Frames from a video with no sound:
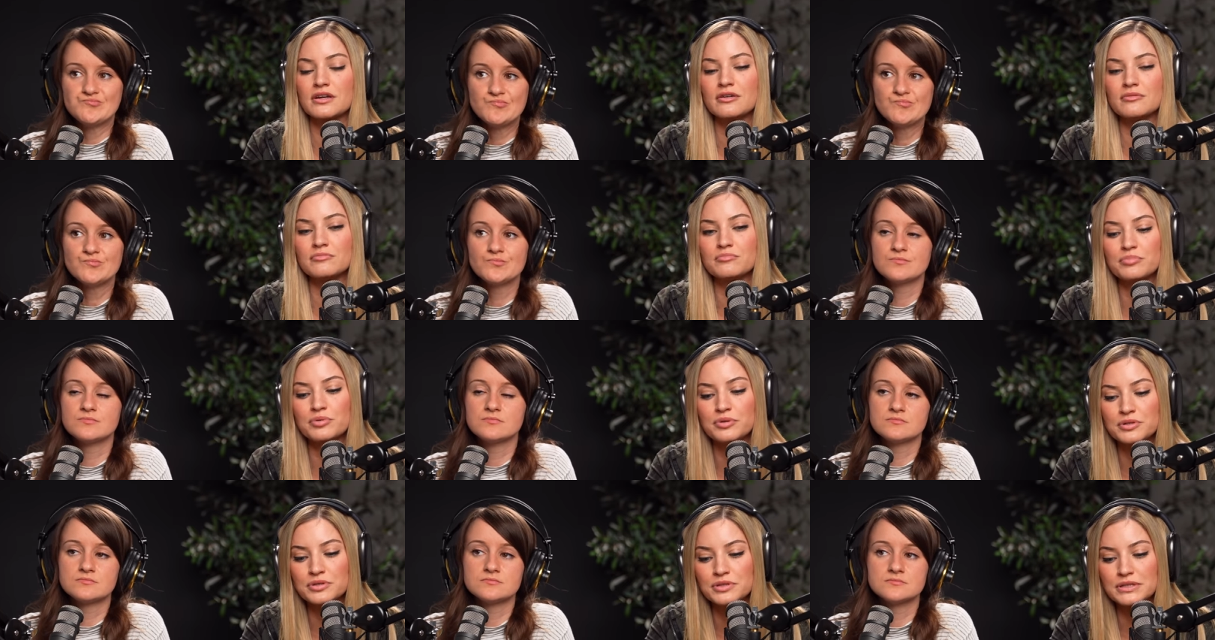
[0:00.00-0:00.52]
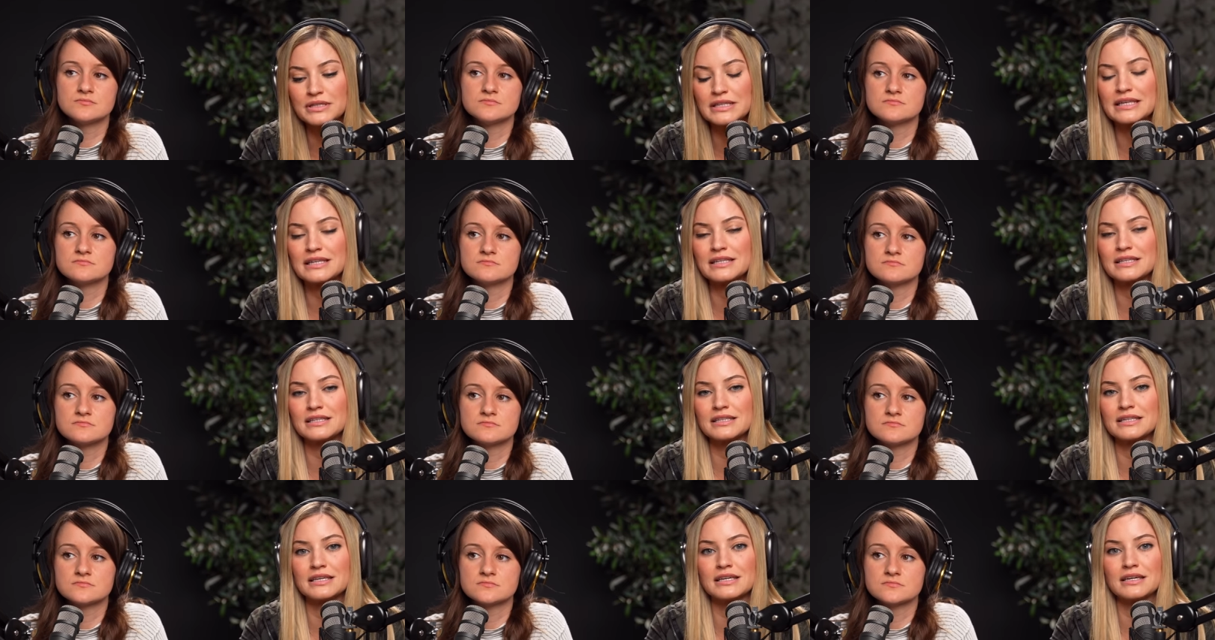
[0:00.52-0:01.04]

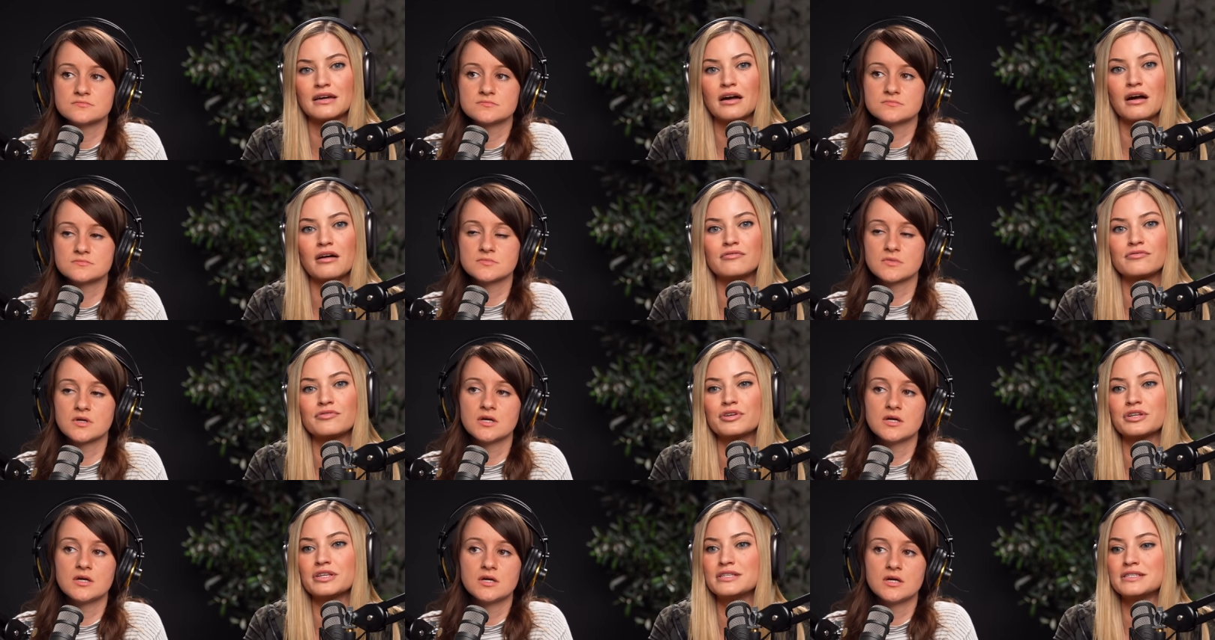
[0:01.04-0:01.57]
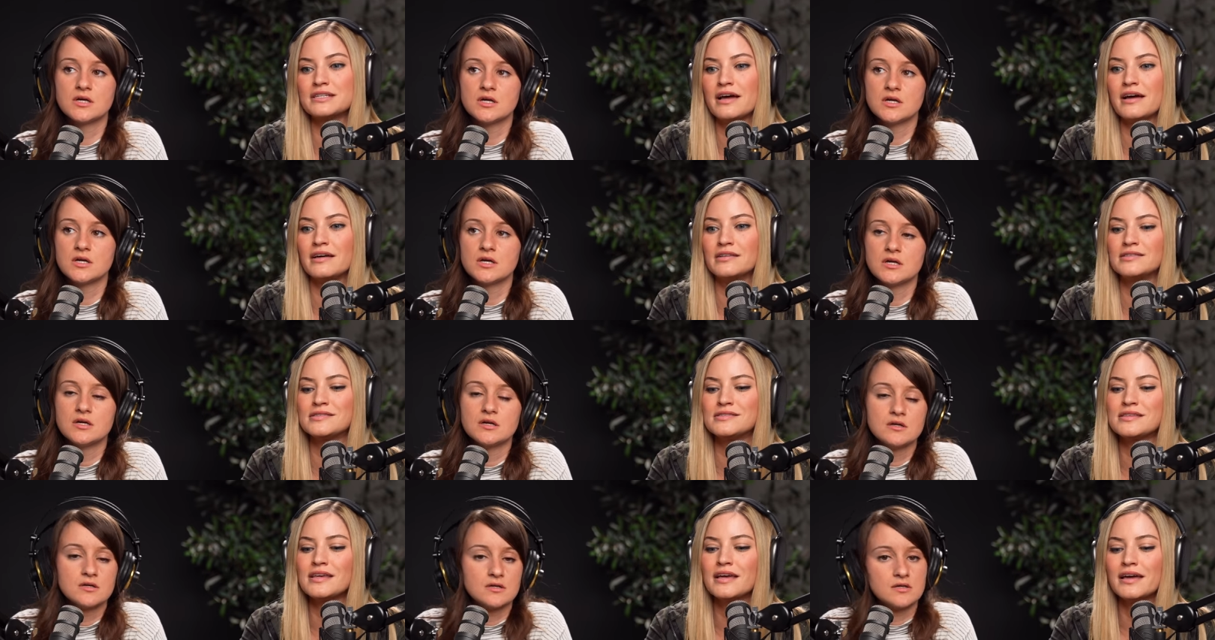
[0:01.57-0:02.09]
Speaker 1: completely covered in
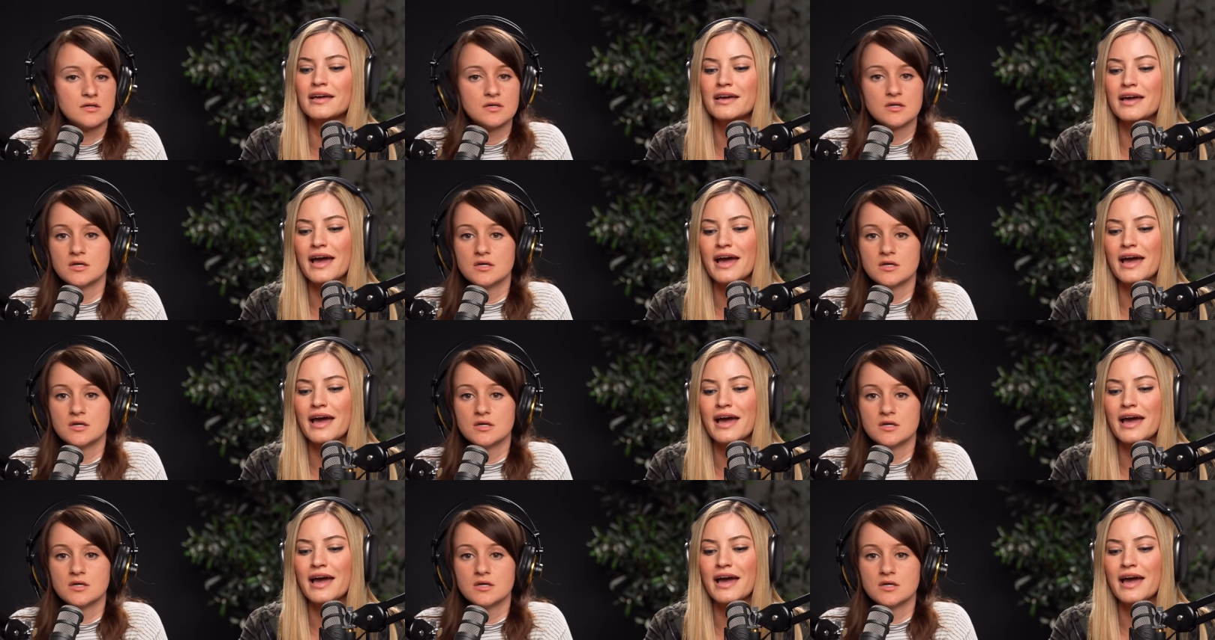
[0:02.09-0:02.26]
tents.